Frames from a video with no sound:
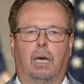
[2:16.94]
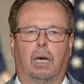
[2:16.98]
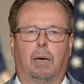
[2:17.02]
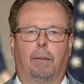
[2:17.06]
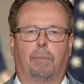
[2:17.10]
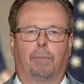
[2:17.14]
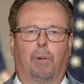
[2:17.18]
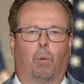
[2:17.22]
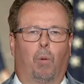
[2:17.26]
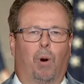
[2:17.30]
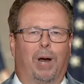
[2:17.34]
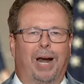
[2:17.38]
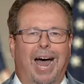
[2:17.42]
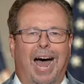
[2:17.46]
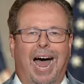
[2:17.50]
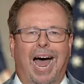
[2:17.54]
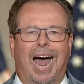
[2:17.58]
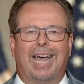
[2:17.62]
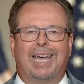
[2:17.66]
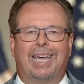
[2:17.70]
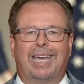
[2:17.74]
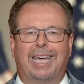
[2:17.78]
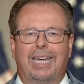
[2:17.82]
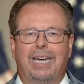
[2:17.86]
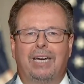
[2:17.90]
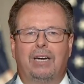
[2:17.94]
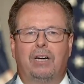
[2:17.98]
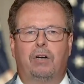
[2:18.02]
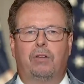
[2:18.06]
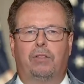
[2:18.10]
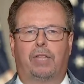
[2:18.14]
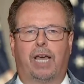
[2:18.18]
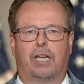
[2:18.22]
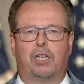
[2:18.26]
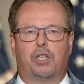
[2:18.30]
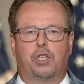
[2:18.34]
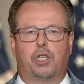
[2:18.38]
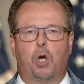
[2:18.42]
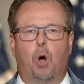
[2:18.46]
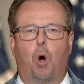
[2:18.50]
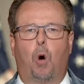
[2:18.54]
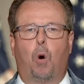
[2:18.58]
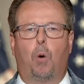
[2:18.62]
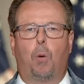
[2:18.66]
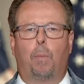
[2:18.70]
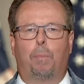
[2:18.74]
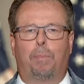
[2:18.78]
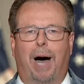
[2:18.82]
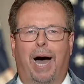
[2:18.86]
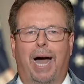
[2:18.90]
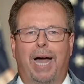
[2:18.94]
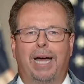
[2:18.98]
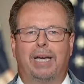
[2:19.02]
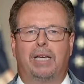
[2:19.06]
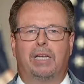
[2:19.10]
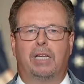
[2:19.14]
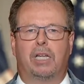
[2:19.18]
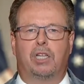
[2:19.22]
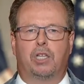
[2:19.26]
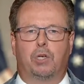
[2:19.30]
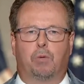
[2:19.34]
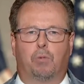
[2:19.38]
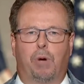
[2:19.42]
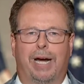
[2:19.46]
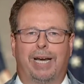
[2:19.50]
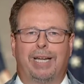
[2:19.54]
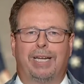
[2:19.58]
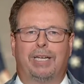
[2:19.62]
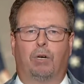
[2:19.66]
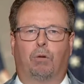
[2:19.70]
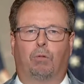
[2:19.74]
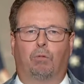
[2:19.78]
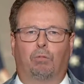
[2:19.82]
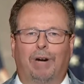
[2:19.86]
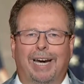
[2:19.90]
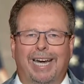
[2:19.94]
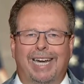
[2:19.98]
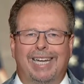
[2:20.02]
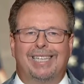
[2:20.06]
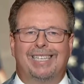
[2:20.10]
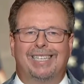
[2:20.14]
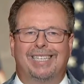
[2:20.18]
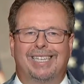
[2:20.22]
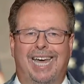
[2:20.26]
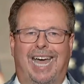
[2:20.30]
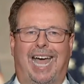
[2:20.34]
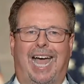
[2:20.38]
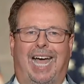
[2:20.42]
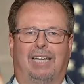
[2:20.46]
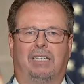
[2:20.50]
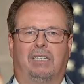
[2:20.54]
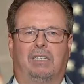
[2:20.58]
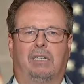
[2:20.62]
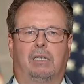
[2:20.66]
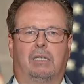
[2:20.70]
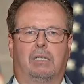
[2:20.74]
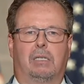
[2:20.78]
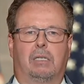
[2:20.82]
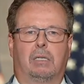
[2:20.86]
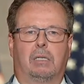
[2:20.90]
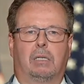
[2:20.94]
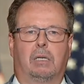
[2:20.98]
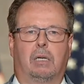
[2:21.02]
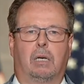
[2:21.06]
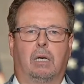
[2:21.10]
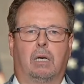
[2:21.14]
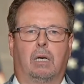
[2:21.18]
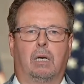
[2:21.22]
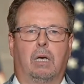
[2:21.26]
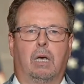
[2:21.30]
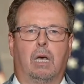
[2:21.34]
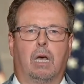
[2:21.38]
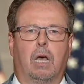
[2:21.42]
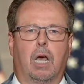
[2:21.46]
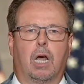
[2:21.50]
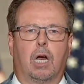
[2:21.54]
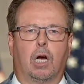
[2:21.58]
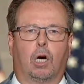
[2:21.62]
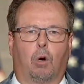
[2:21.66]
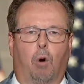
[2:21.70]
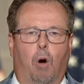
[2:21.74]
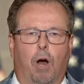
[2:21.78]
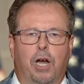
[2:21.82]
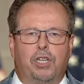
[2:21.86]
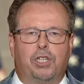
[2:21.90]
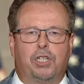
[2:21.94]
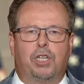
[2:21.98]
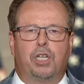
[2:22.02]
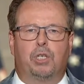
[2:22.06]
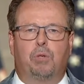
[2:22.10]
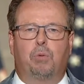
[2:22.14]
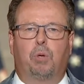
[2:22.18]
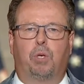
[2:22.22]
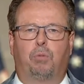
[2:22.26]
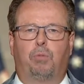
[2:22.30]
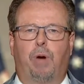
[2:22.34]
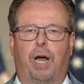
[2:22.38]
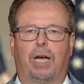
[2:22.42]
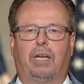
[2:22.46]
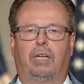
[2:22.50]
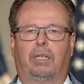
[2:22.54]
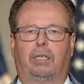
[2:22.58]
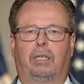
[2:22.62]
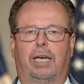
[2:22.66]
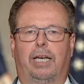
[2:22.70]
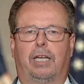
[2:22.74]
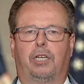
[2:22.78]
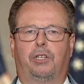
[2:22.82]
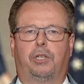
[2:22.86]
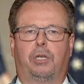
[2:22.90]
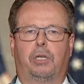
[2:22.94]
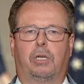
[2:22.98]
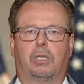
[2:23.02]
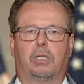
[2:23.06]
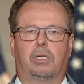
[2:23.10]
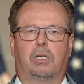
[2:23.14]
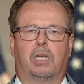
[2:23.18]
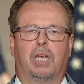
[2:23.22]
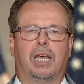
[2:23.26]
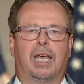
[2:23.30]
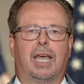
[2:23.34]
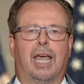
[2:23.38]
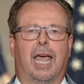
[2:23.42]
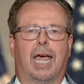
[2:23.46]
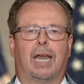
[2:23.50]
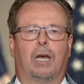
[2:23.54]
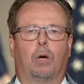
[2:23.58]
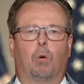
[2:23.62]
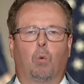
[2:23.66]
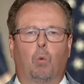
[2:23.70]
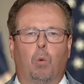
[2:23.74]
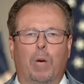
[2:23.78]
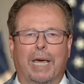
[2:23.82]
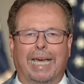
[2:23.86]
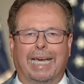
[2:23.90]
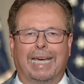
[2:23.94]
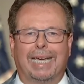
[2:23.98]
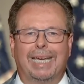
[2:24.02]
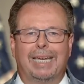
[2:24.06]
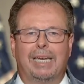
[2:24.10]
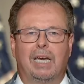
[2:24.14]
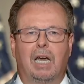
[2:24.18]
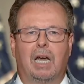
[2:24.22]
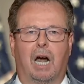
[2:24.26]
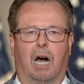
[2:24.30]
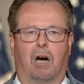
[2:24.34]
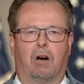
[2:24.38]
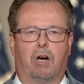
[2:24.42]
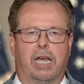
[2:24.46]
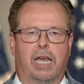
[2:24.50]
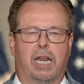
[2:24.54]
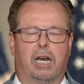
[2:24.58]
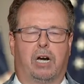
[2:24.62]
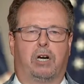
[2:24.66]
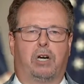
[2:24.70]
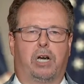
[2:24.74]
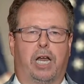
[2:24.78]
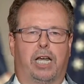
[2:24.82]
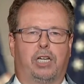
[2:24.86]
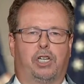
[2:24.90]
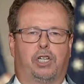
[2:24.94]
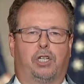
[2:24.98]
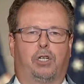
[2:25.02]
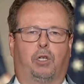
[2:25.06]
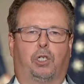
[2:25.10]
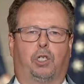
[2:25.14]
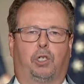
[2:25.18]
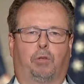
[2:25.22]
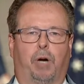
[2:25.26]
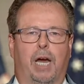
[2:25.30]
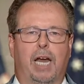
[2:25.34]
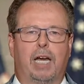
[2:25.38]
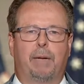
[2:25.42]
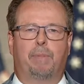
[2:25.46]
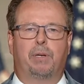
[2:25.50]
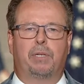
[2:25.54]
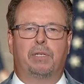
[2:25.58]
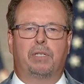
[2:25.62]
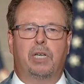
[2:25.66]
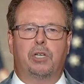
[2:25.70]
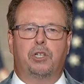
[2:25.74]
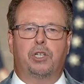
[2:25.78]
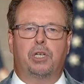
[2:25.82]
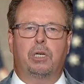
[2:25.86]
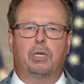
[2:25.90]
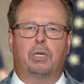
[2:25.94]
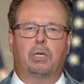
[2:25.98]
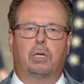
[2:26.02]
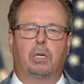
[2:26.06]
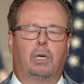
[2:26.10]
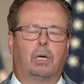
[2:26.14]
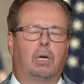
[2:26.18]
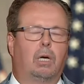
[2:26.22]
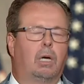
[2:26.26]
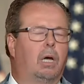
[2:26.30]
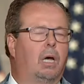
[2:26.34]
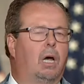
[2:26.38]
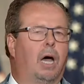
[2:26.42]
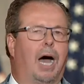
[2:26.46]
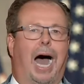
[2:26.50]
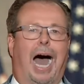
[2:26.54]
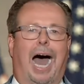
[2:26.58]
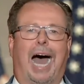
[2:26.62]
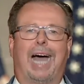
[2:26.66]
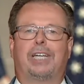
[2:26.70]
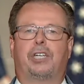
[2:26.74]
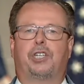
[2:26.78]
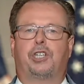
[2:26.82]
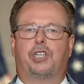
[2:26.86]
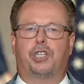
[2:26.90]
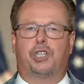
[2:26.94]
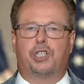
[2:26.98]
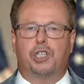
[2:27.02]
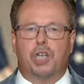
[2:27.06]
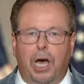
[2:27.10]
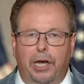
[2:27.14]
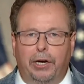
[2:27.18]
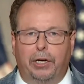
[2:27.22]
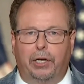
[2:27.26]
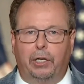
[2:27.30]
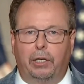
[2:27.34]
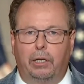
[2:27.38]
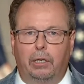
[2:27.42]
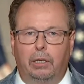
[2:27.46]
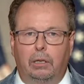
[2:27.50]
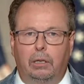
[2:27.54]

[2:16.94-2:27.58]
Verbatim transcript: But when I hear that Joe Biden is ready to raise taxes, crush us with regulations, and weaken our international trade position, I shudder.